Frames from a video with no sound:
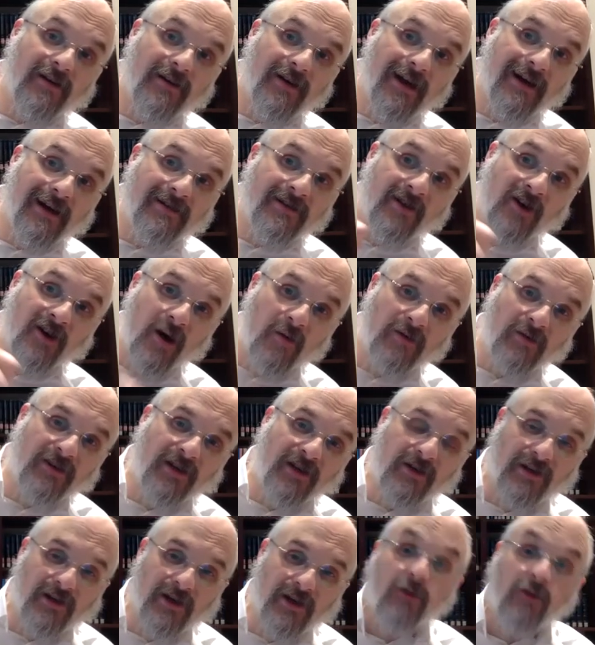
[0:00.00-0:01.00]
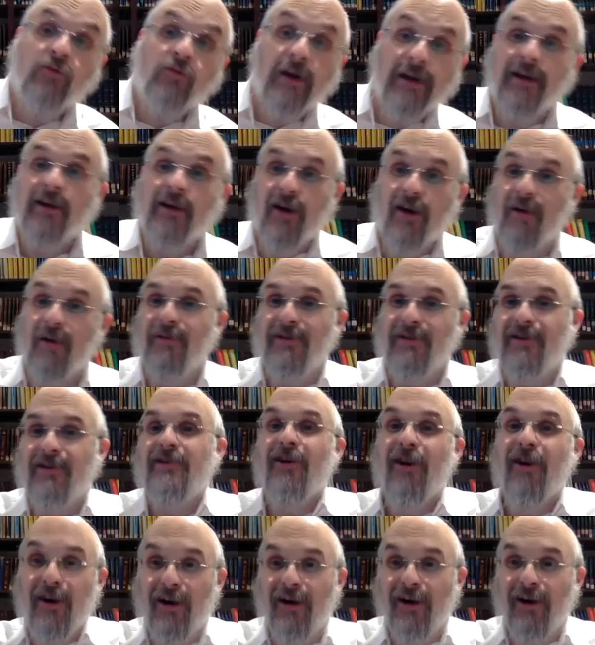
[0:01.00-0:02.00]
has a commentary, a running
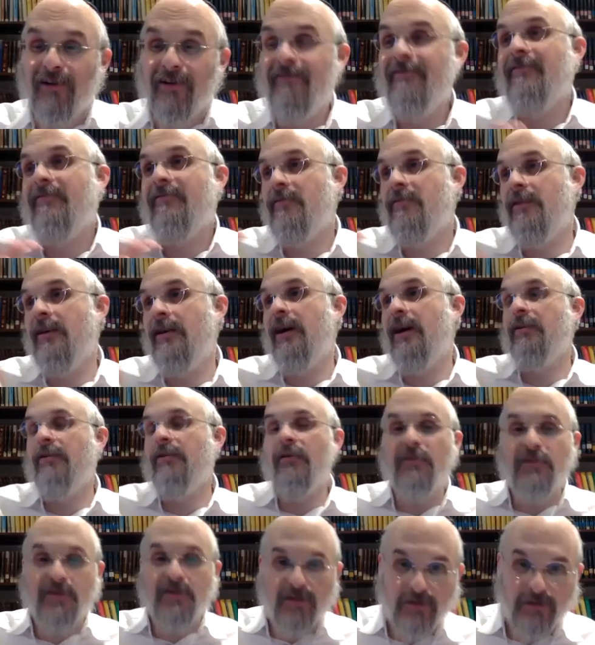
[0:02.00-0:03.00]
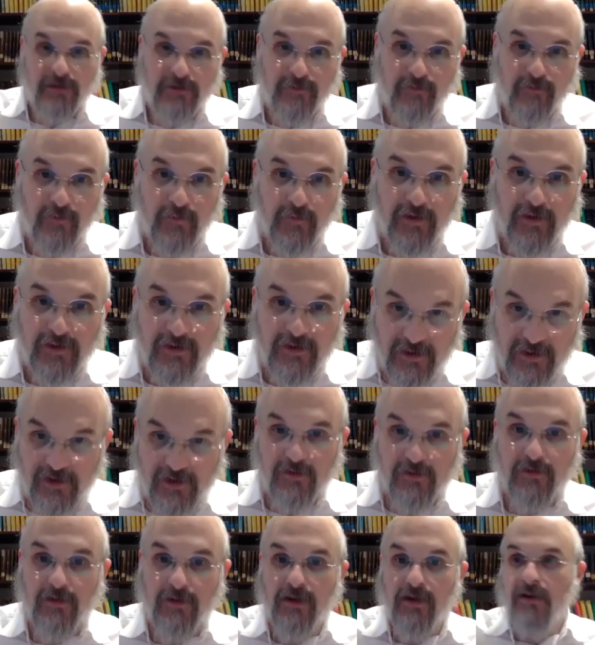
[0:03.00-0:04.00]
commentary on the Alter Rebbe's Siddur.
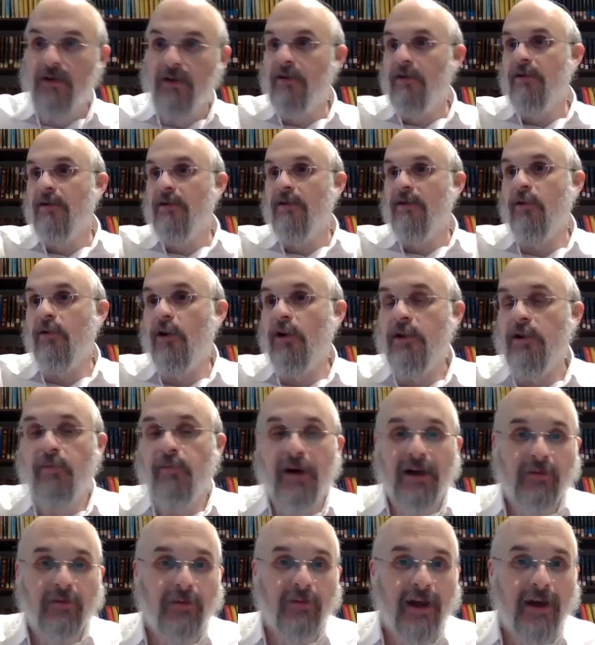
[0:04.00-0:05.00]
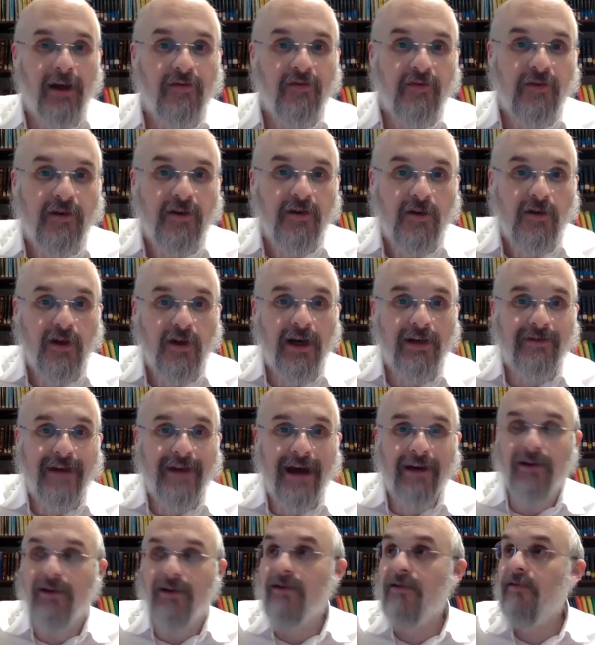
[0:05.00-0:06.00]
So look at the bottom left, the
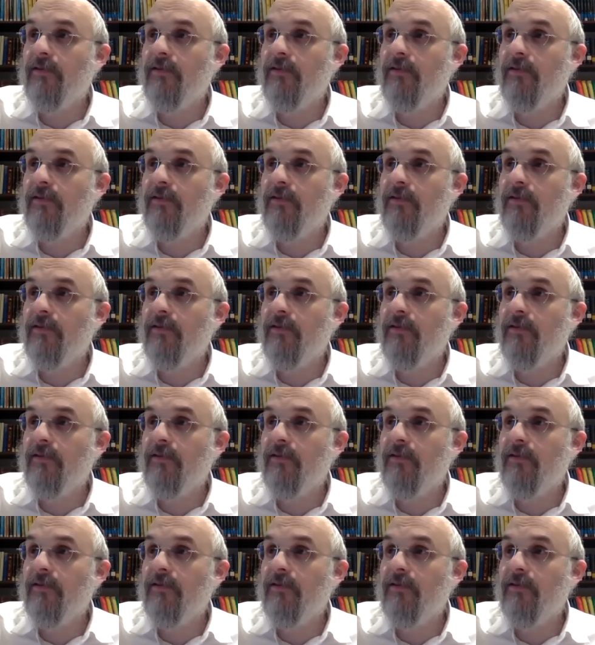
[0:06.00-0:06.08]
italic.